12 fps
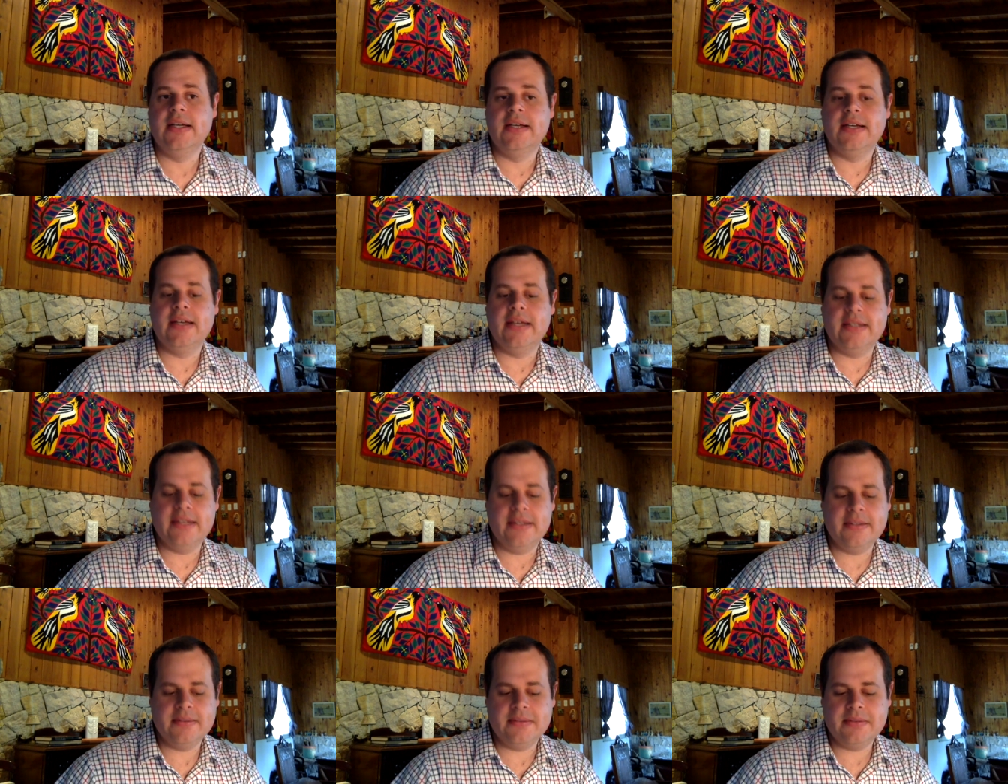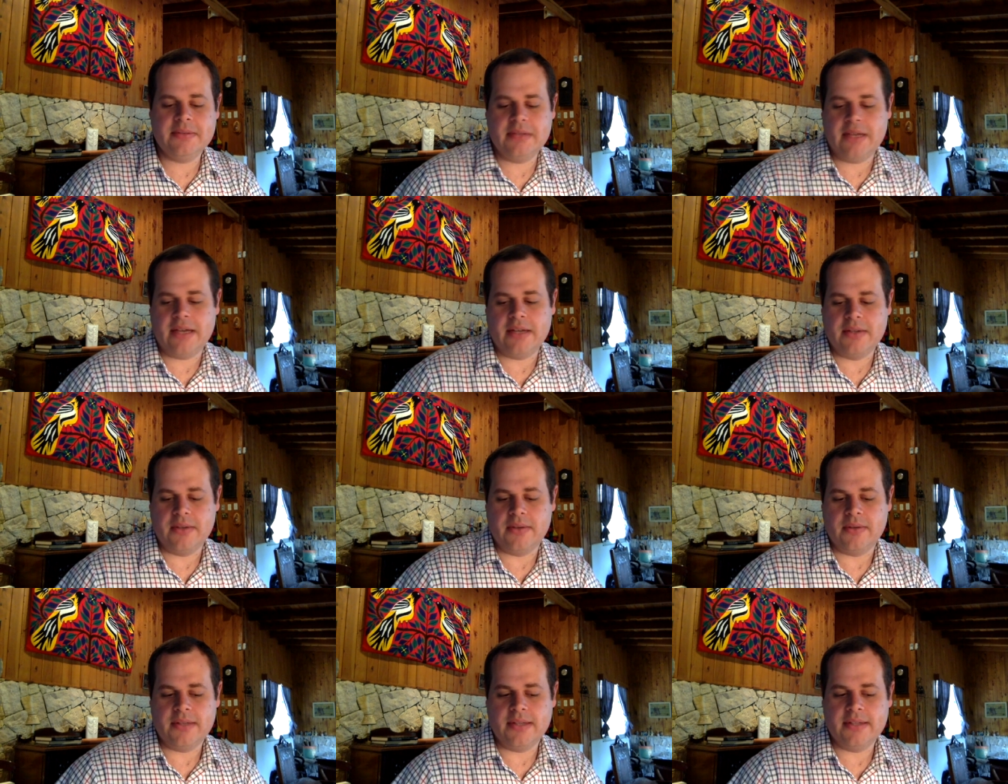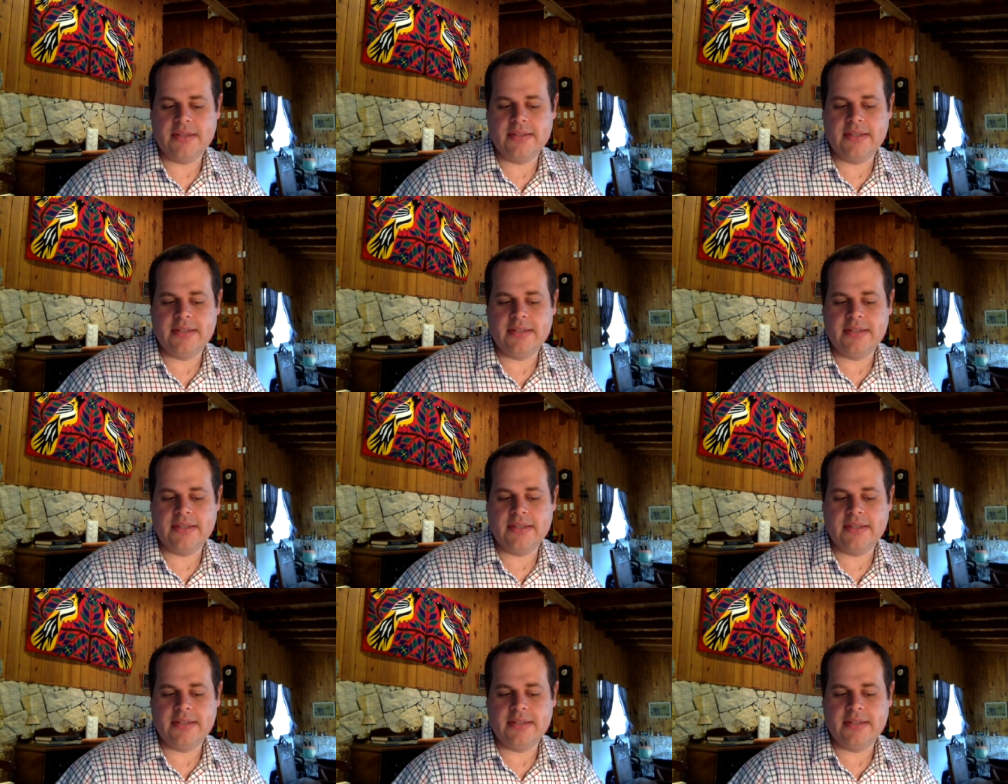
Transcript: and I don't know that